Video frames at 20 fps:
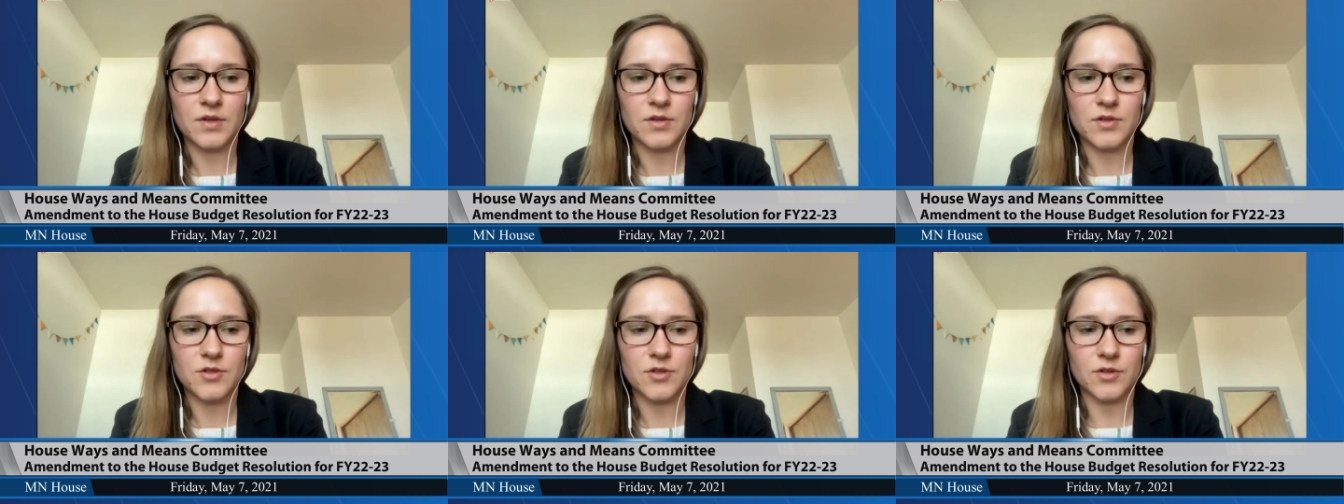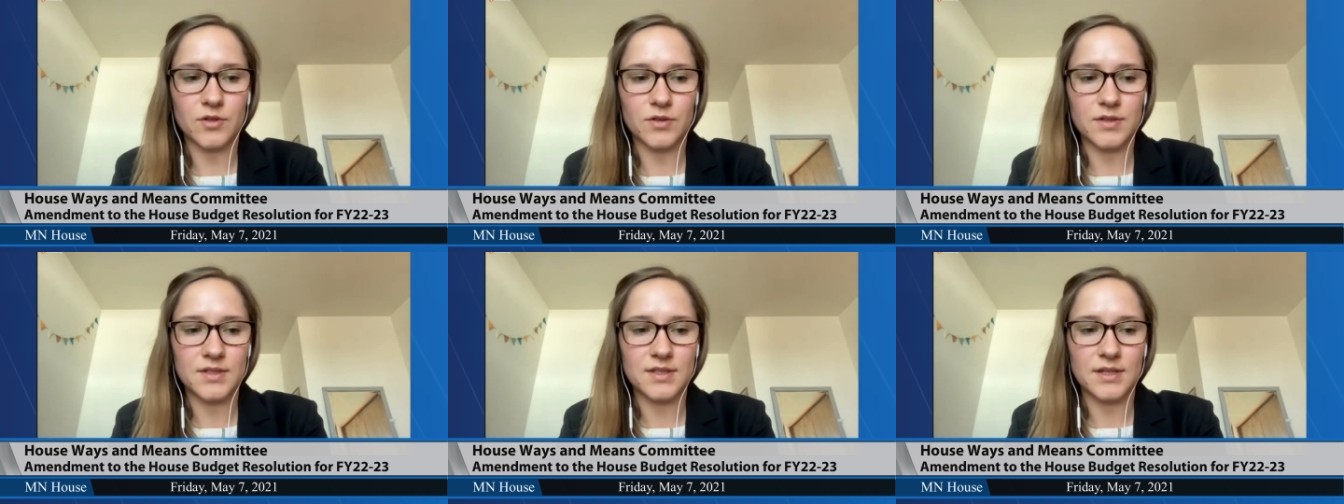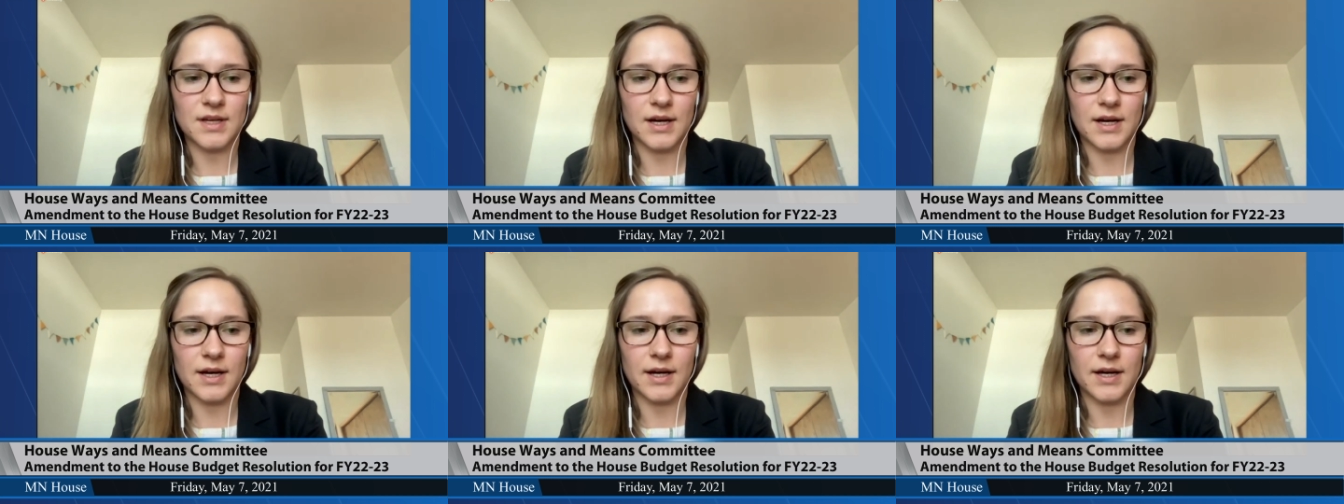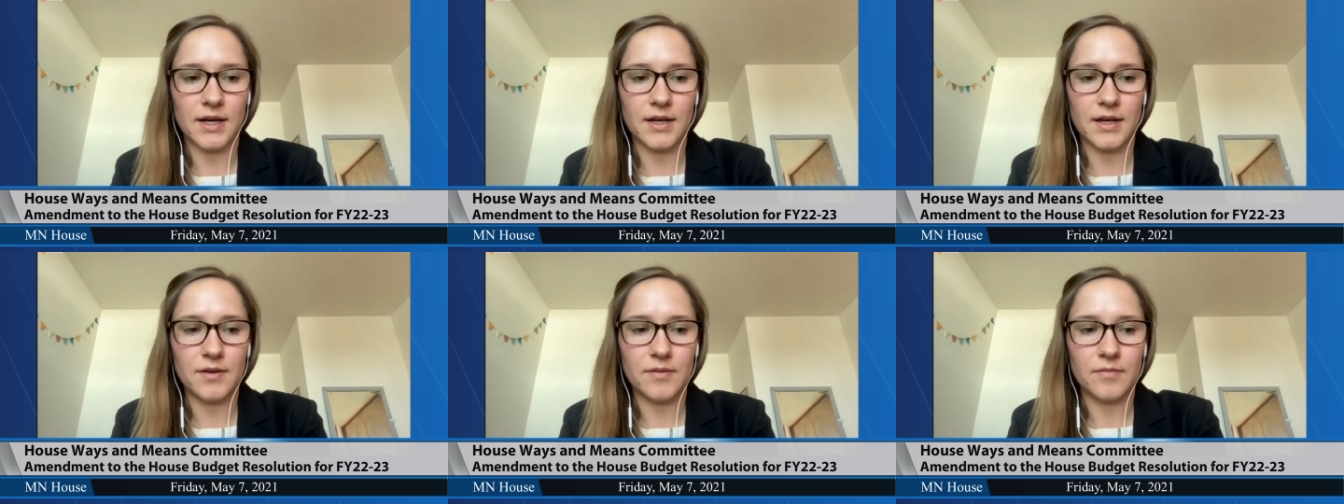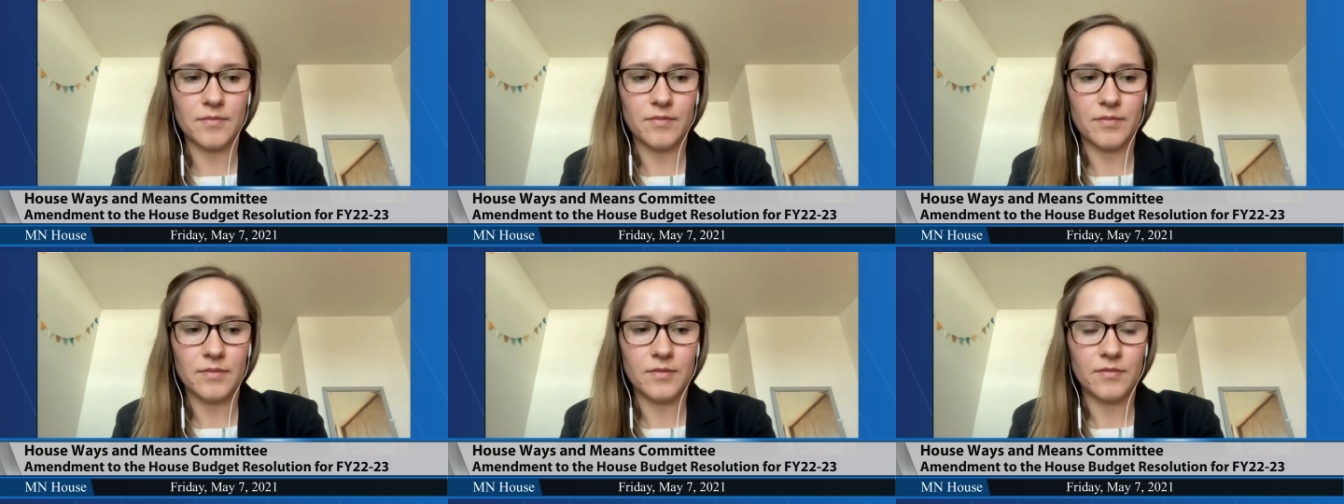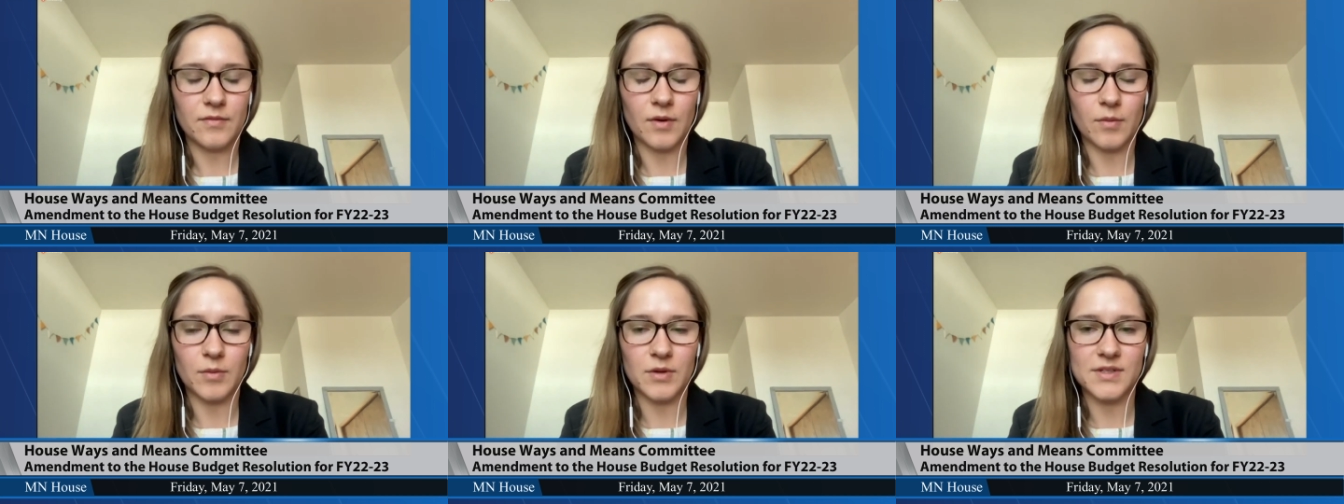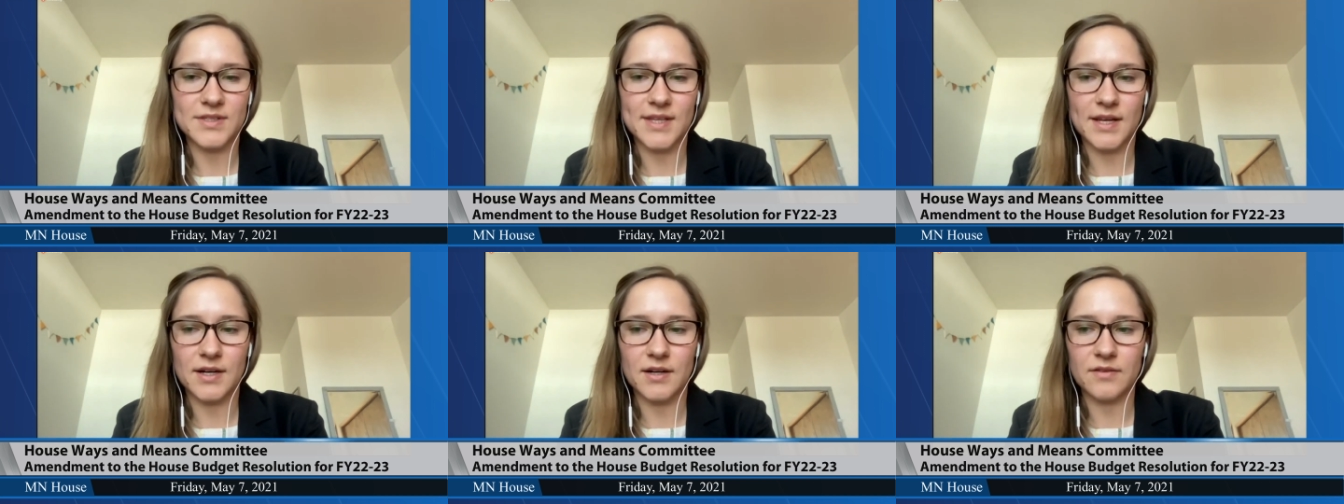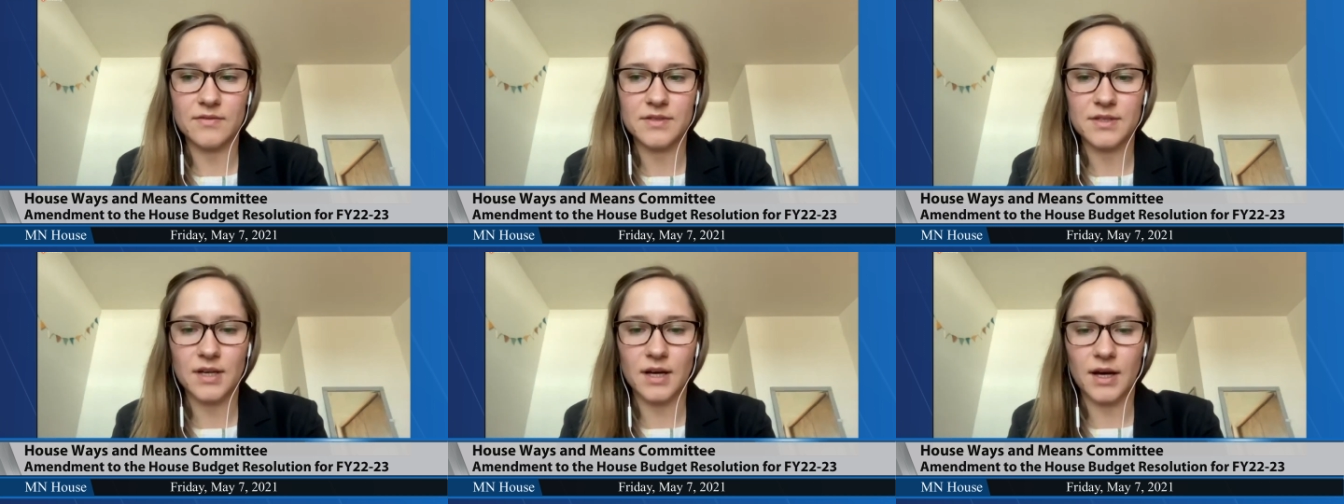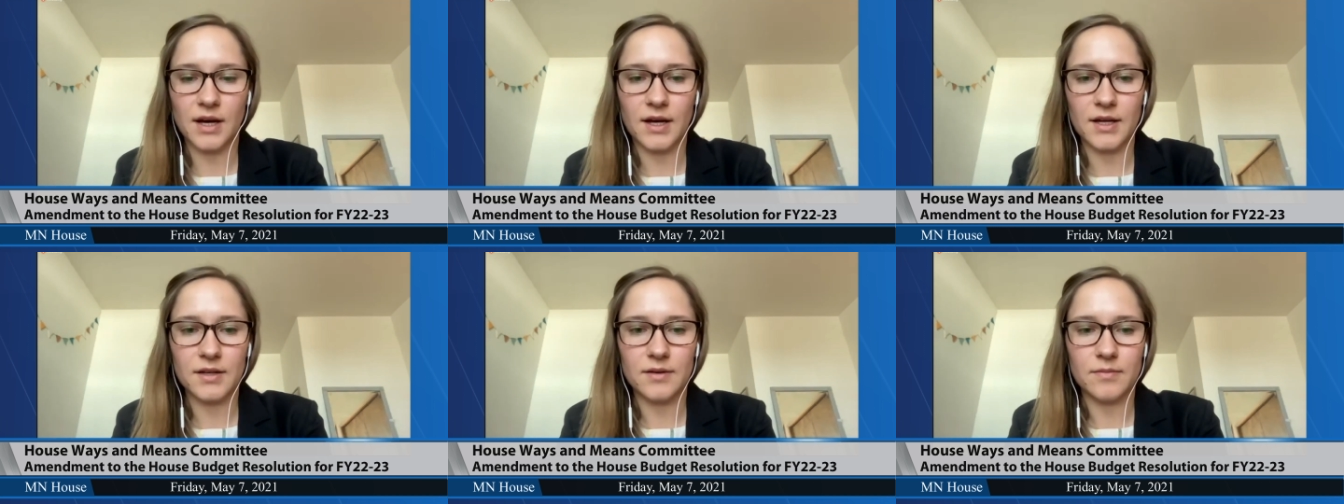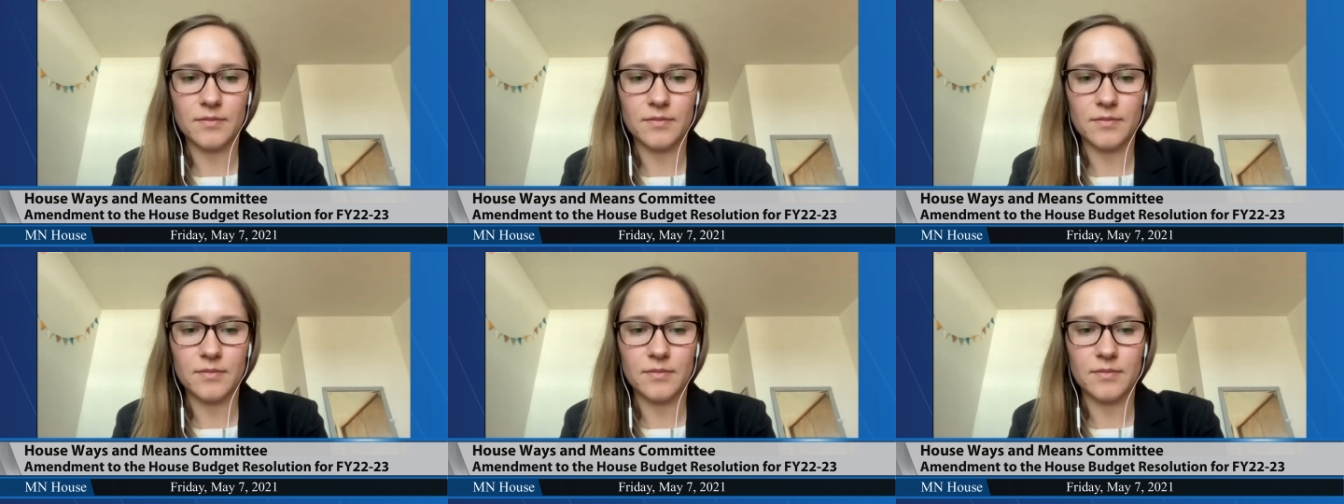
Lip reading: Schultz, aye. Representative Scott?